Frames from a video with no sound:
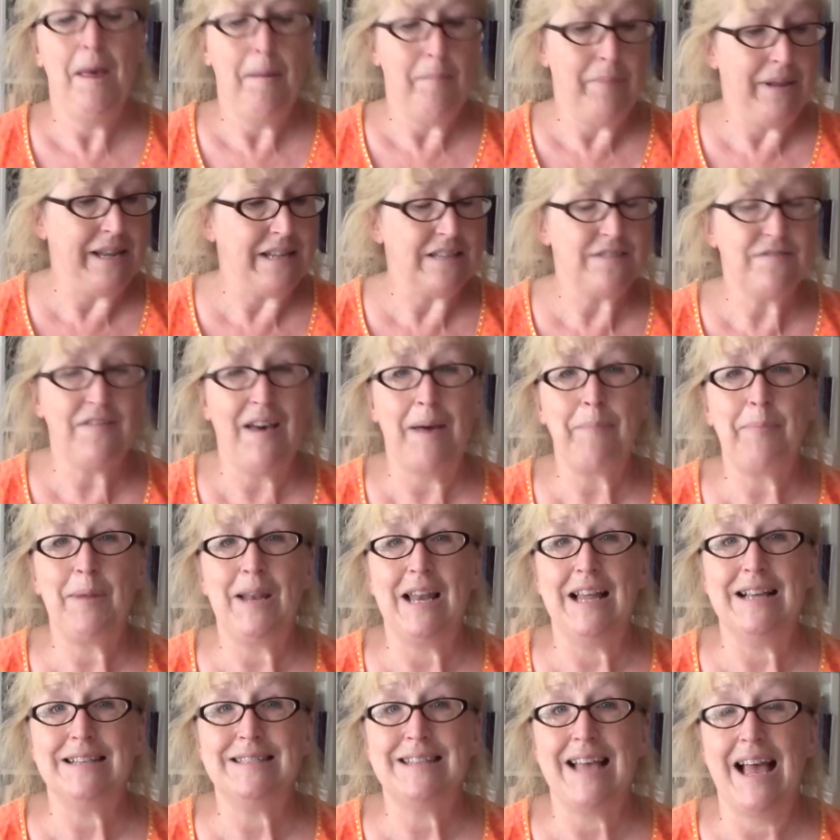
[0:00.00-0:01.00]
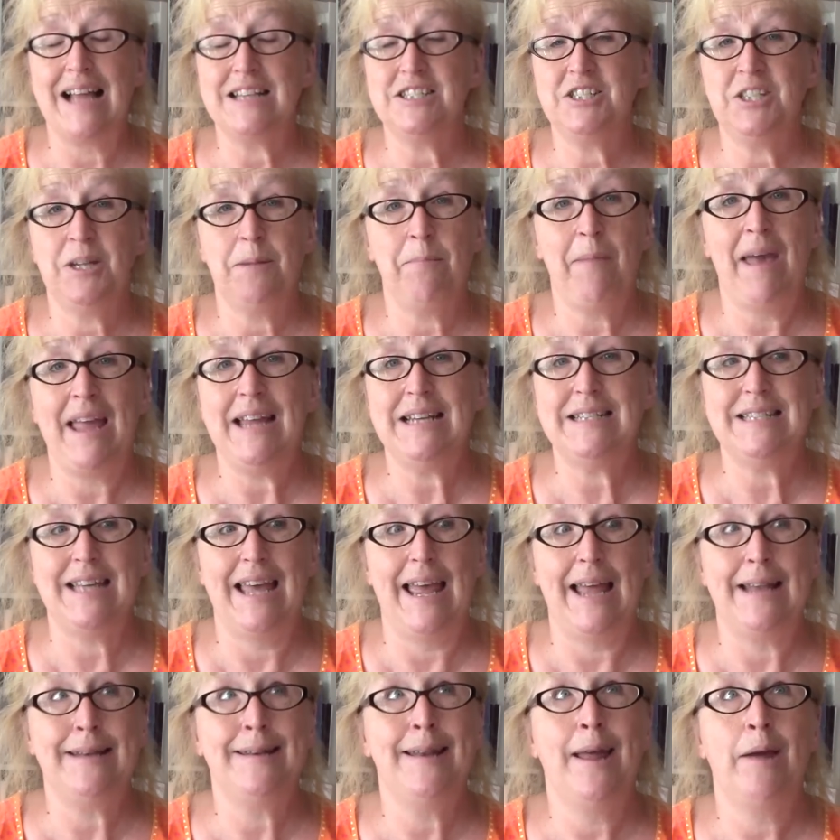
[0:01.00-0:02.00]
But it's fabulous, and she made
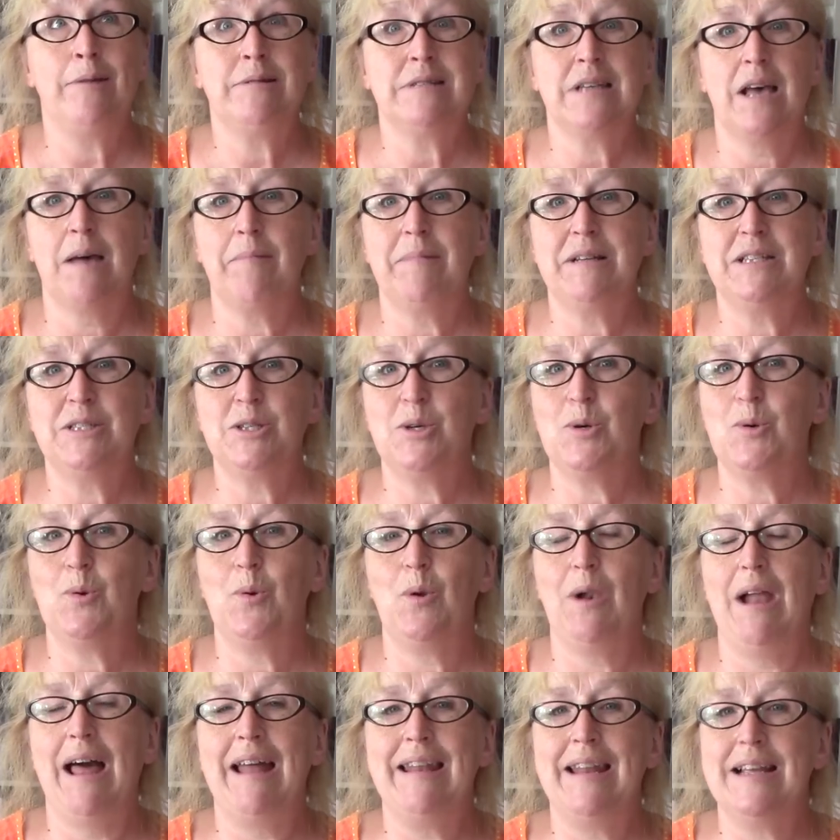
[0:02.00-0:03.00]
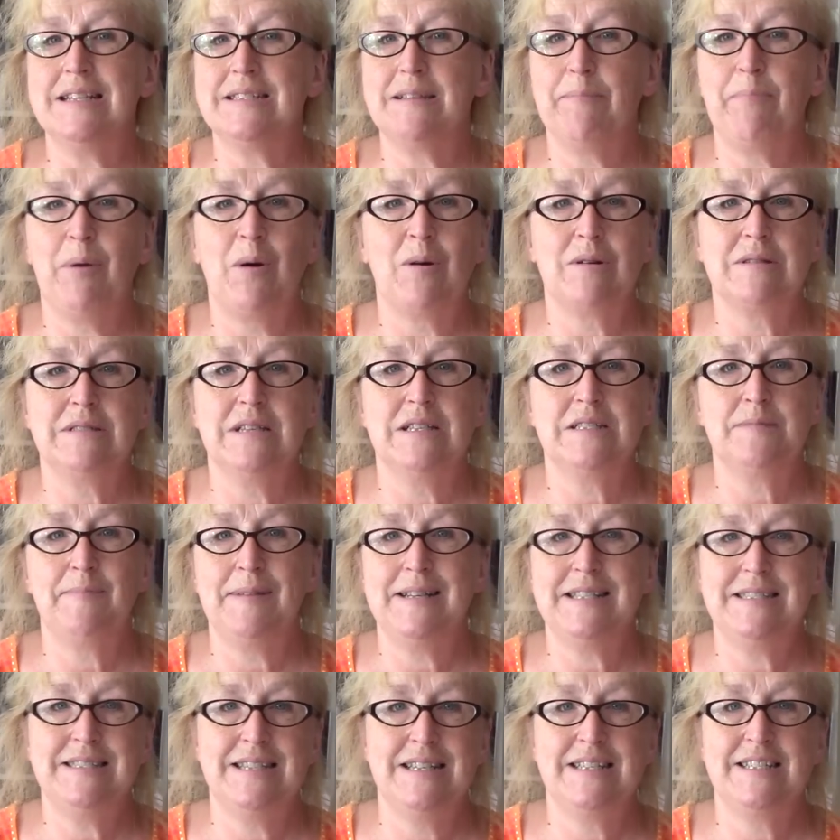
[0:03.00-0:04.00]
it in no time at all, and it's a box that's
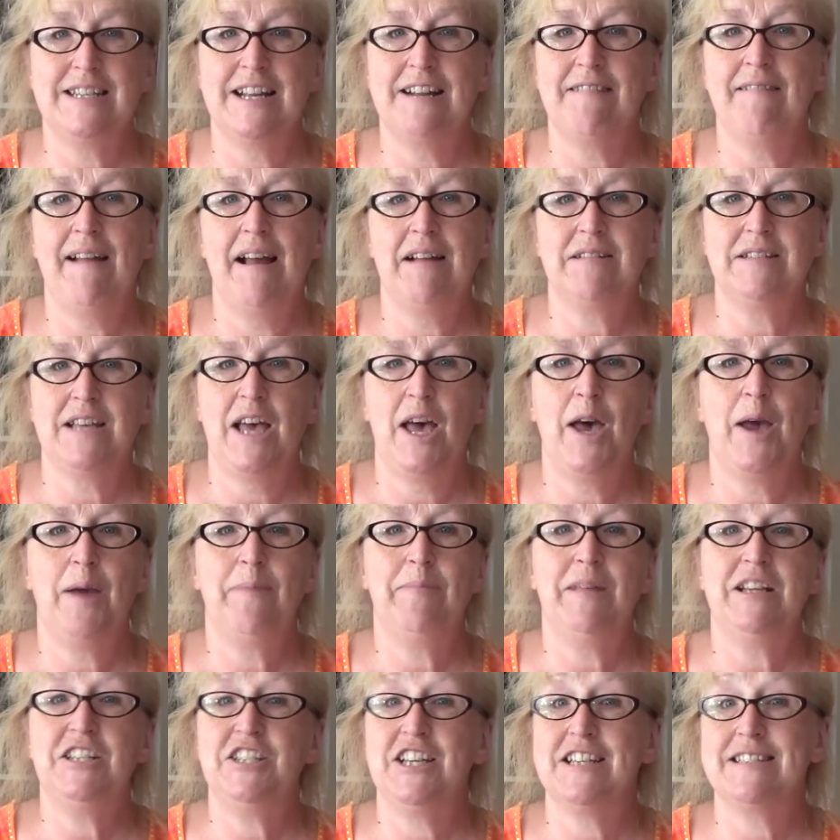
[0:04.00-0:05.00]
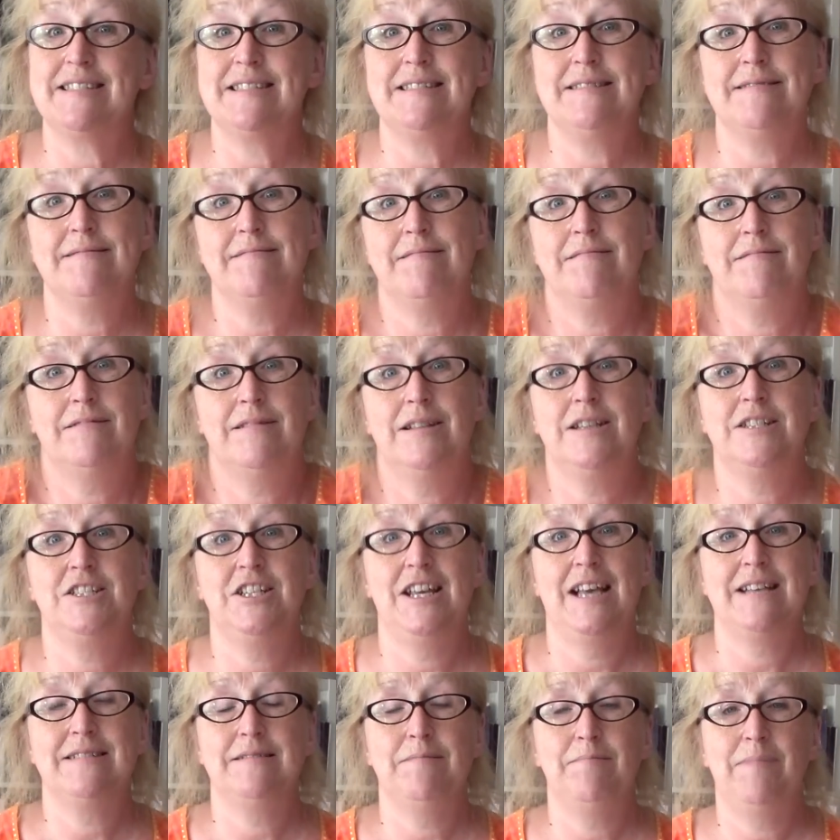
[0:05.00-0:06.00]
been sitting around at home that
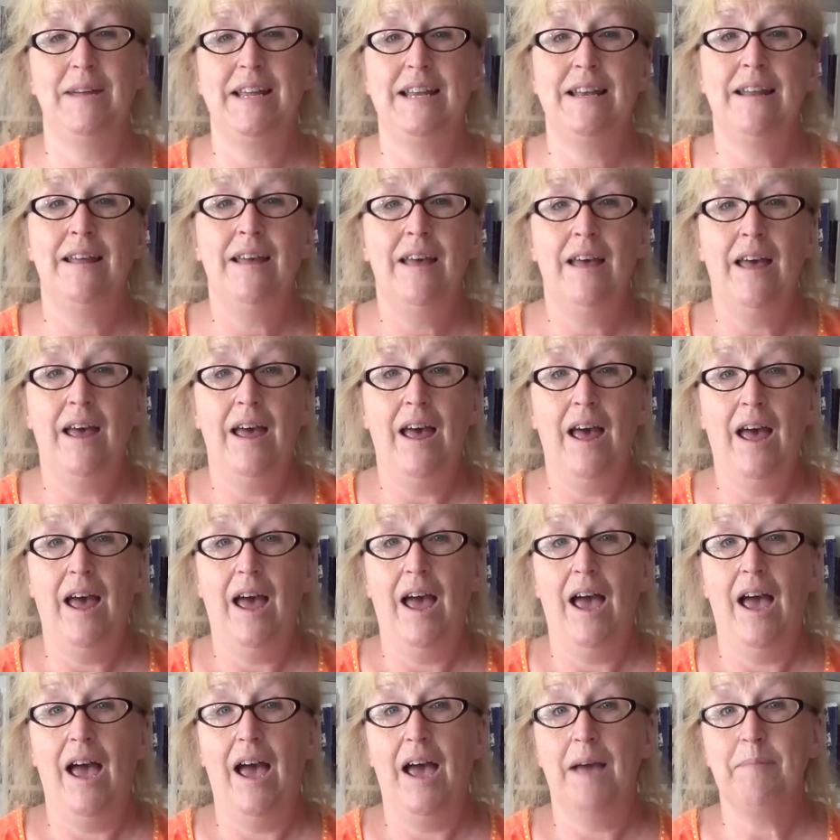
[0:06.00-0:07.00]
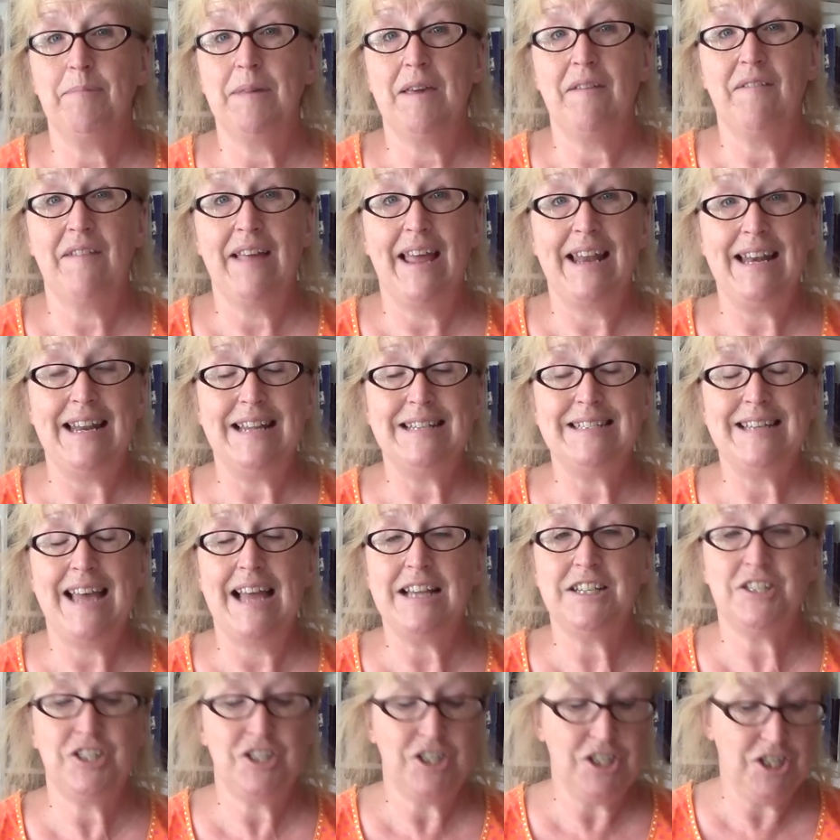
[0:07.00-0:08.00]
she hasn't been giving any
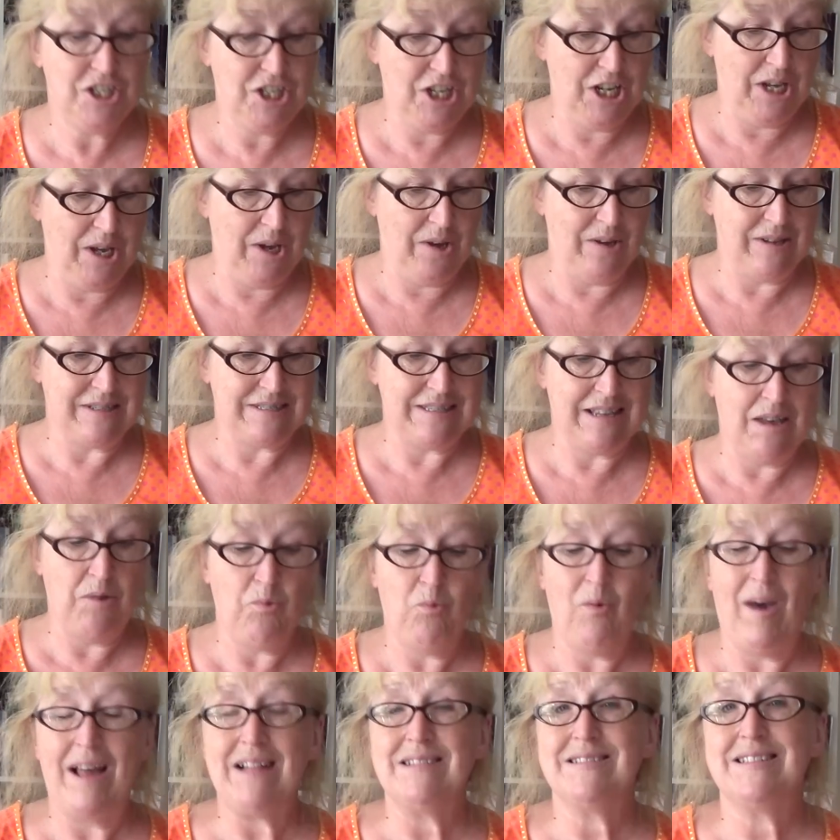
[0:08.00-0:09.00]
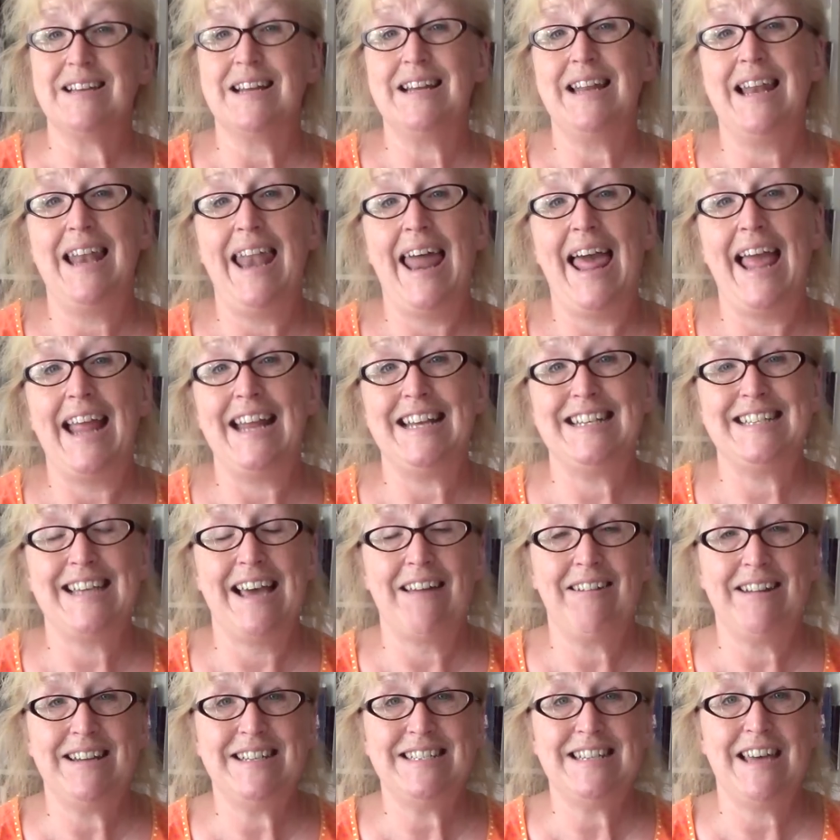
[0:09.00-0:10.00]
attention to. So well done, Elaine,
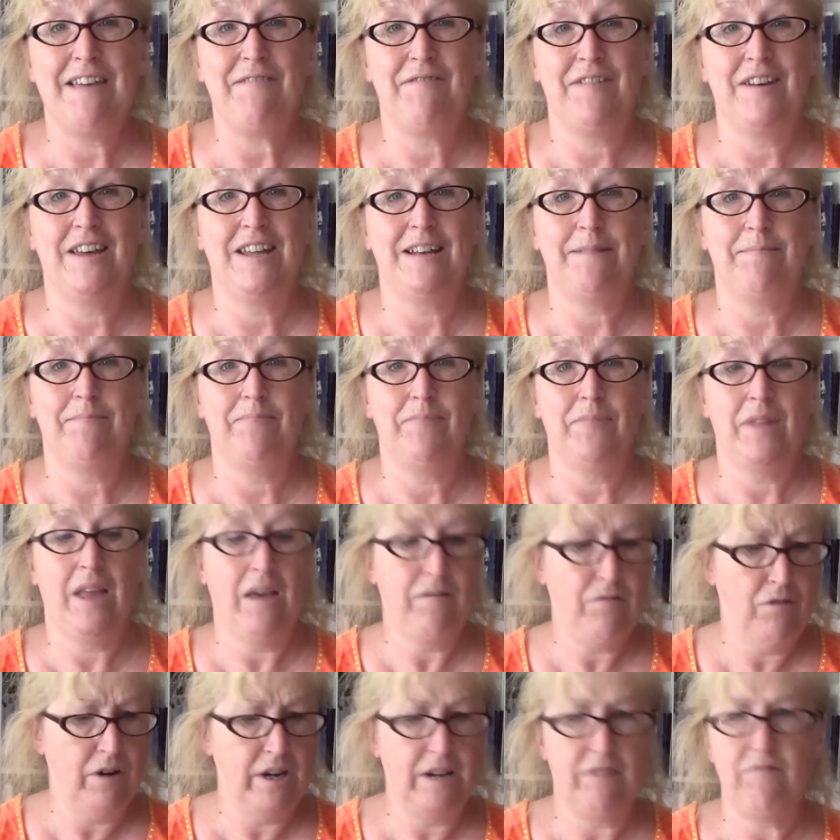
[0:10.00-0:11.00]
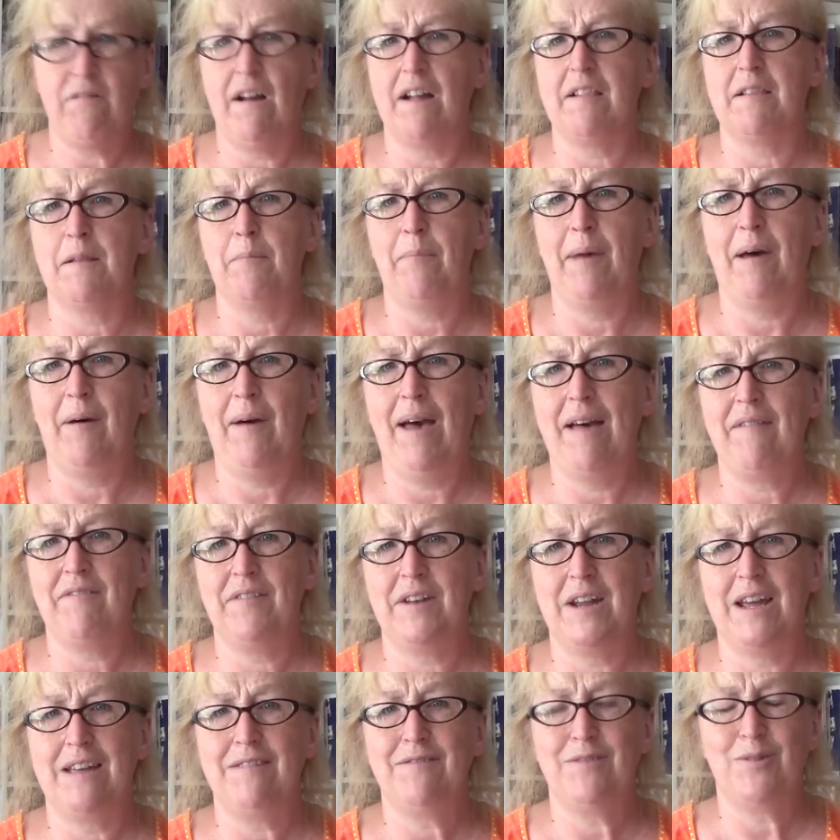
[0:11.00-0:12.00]
down in Devon. I've already rung the bell,
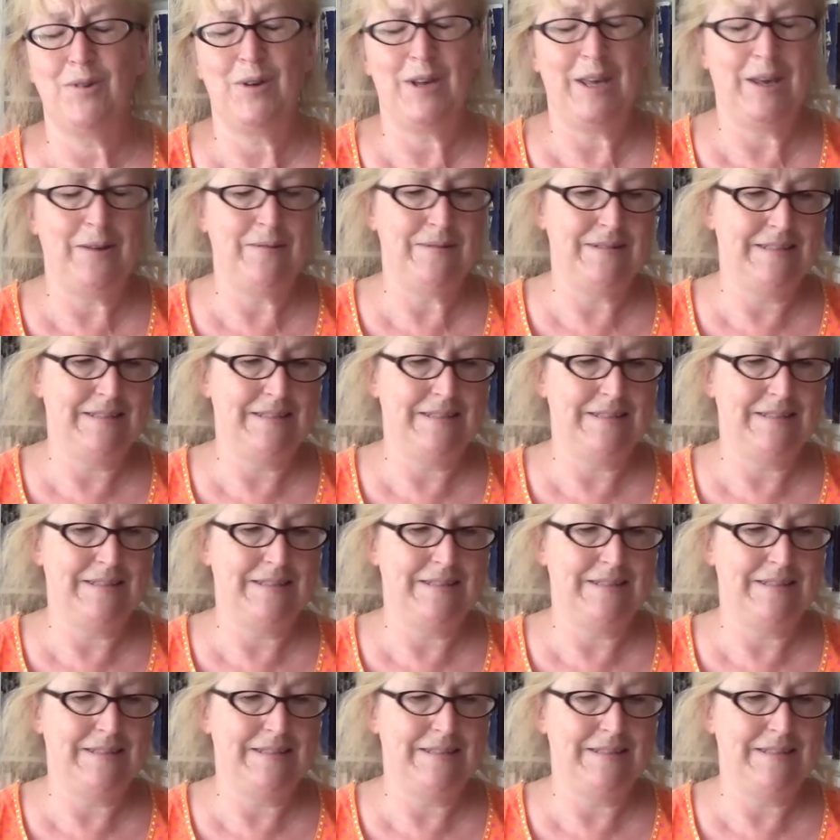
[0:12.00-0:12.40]
haven't I, for you?